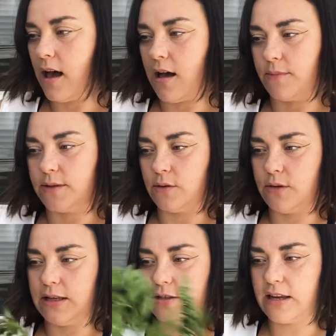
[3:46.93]
So
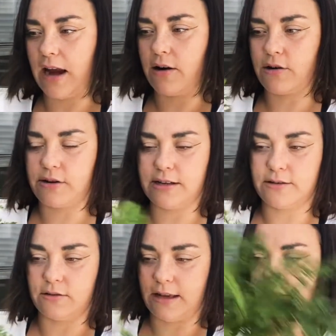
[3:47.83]
these carrot
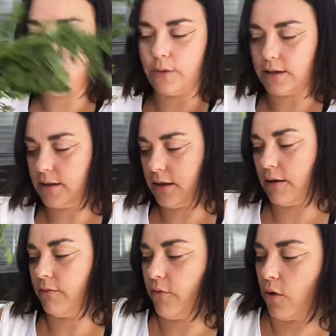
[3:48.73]
greens will like go into
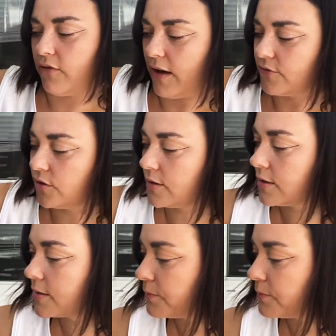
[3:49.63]
like 4 or 5 juices.